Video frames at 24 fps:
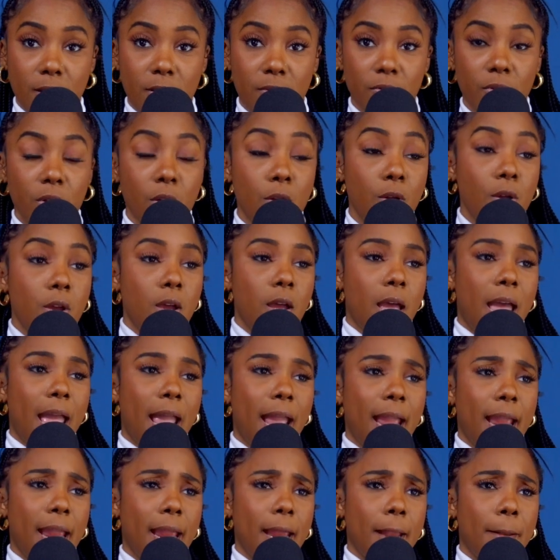of.
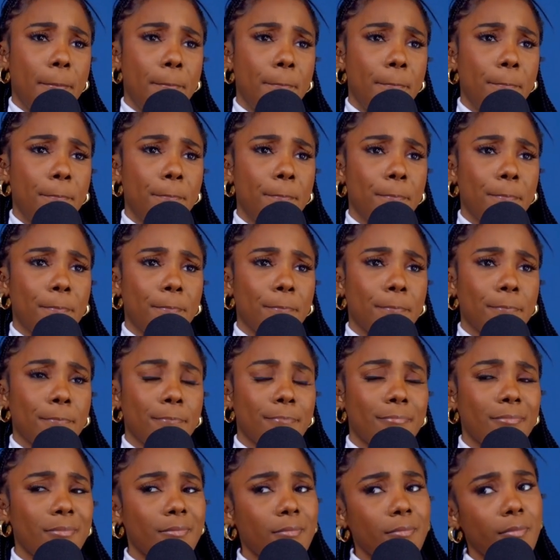And
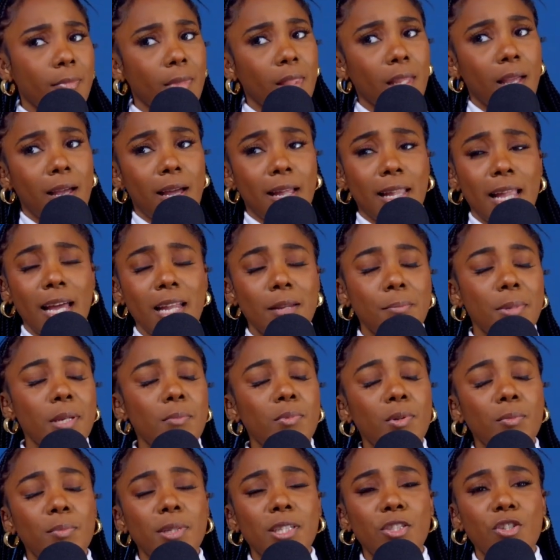a lot of
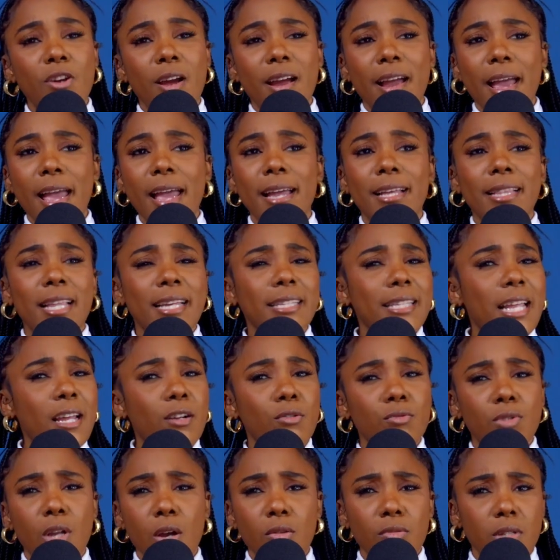people be trying to act like they
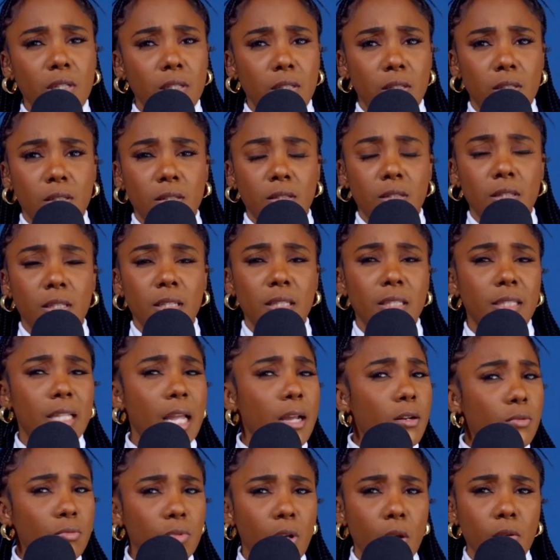don't notice.
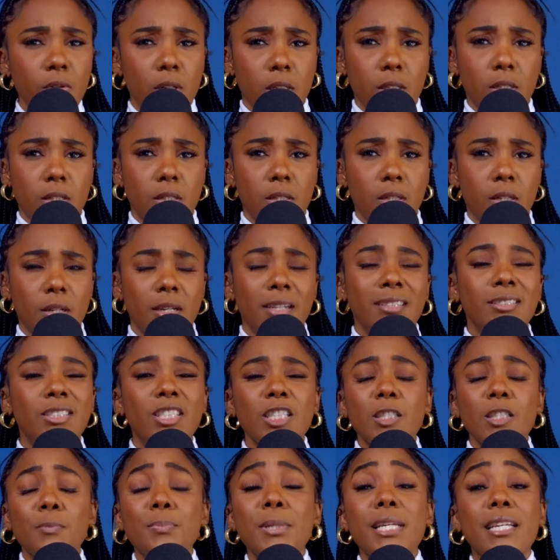They don't notice.
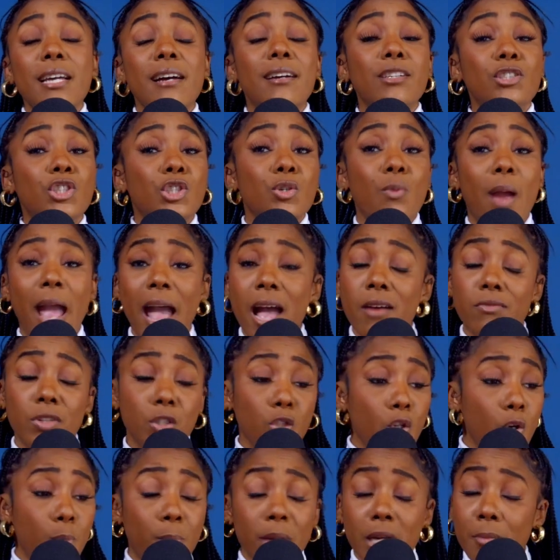Just because you have a
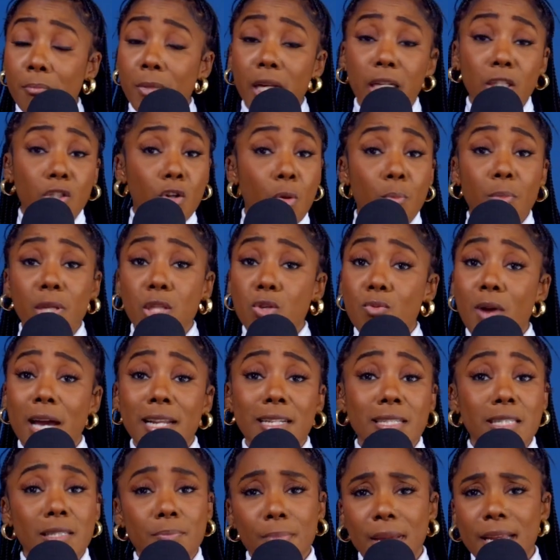little bit of money don't mean you got
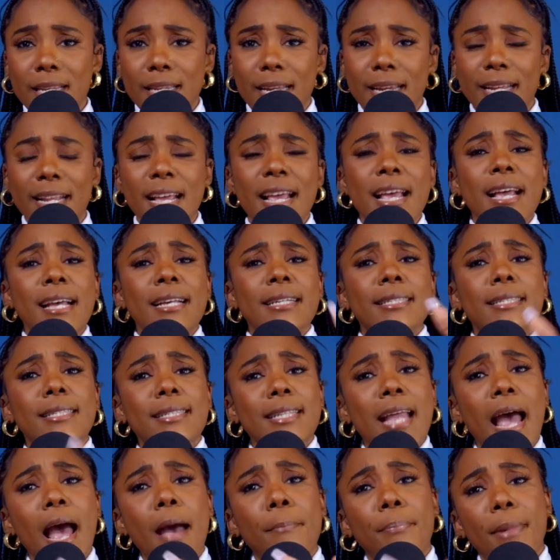to spend it.
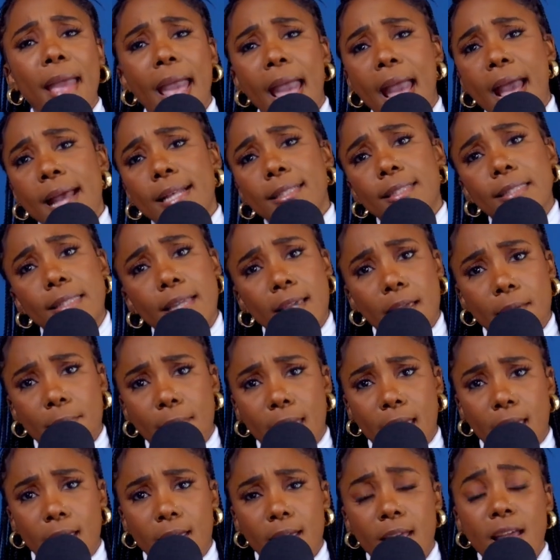Stop asking
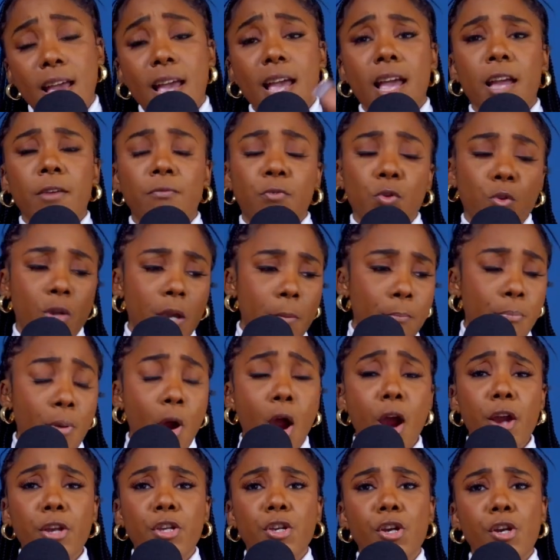me if you can
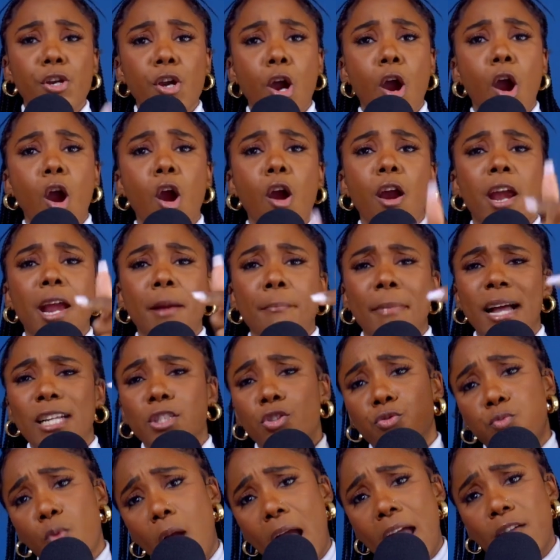park your car in my
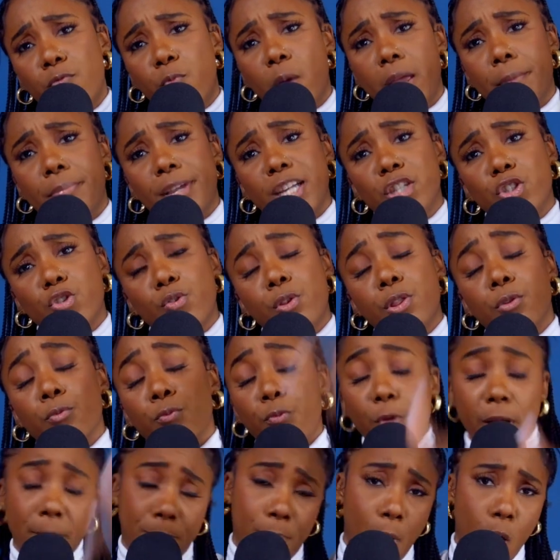driveway because you're on the
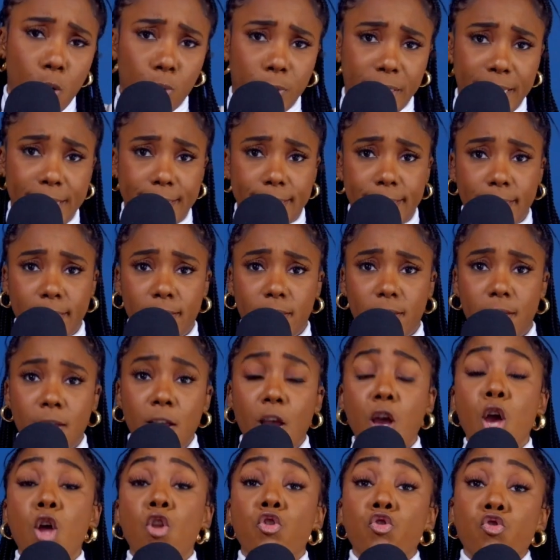repo list.
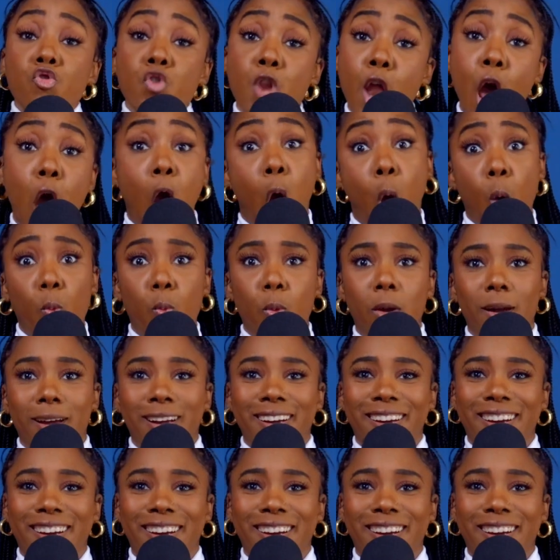No.